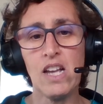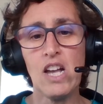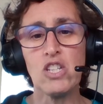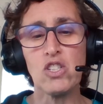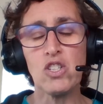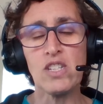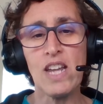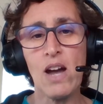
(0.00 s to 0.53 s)

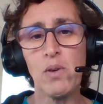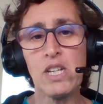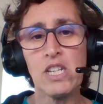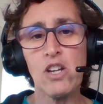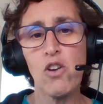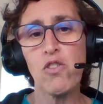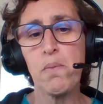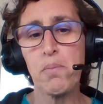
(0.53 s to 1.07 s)
so now we
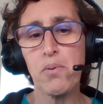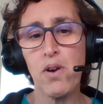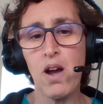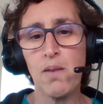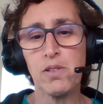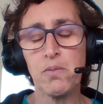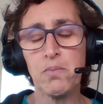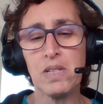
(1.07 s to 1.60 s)
know the
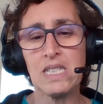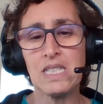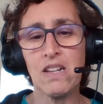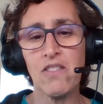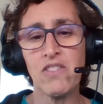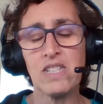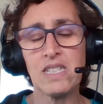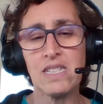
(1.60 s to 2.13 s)
problem is
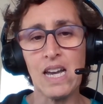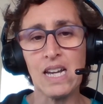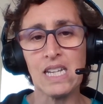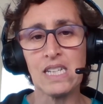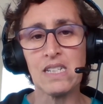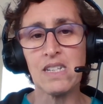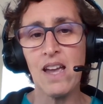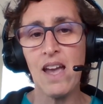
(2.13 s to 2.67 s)
in the
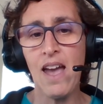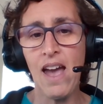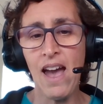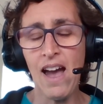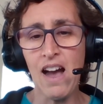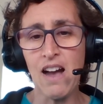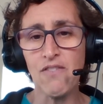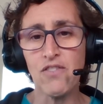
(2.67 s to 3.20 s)
second
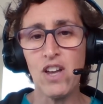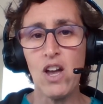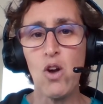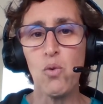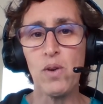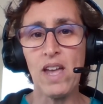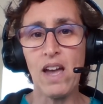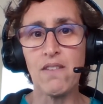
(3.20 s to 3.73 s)
half.
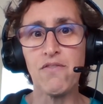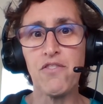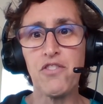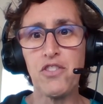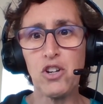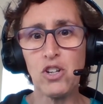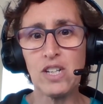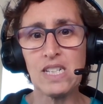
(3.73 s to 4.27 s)
We have
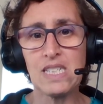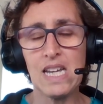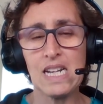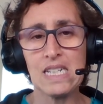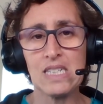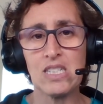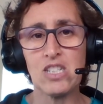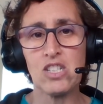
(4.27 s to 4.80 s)
30
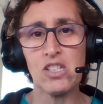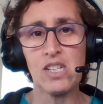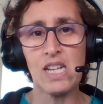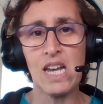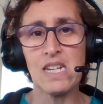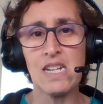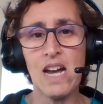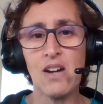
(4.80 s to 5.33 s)
seconds to look
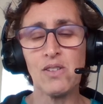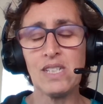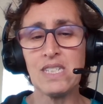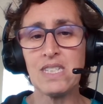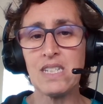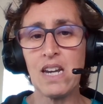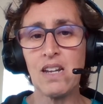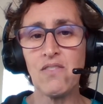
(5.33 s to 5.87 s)
at now
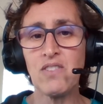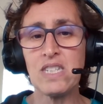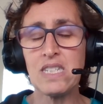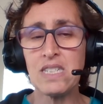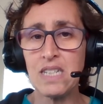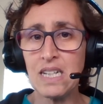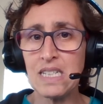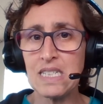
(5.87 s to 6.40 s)
instead of
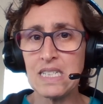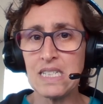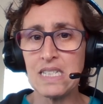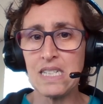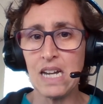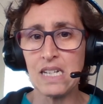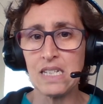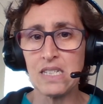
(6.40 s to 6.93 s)
60
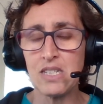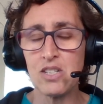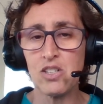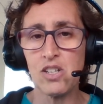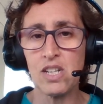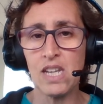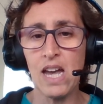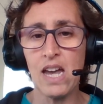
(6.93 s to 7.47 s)
seconds to
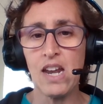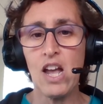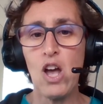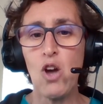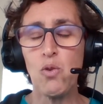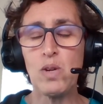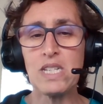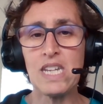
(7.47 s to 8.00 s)
look at.
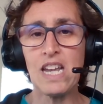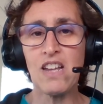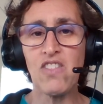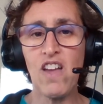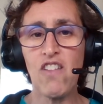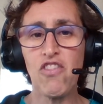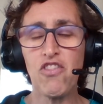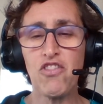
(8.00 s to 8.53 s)
We take
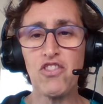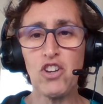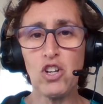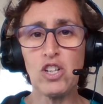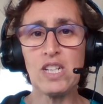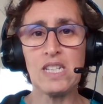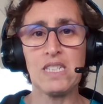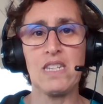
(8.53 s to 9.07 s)
that
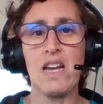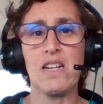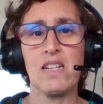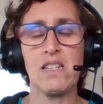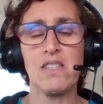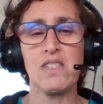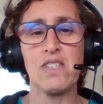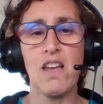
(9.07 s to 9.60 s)
30
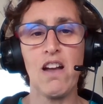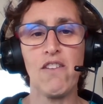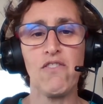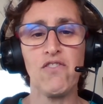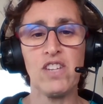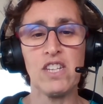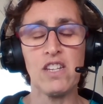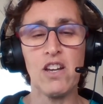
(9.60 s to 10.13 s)
seconds of
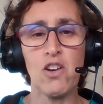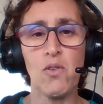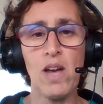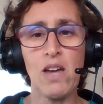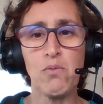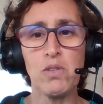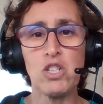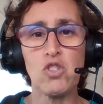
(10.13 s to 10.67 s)
video
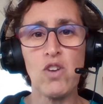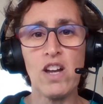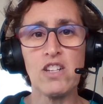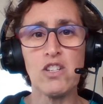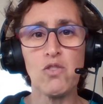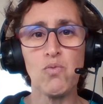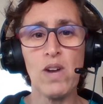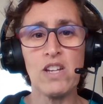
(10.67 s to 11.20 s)
and we try
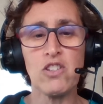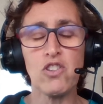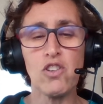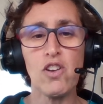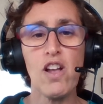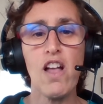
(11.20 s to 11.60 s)
to render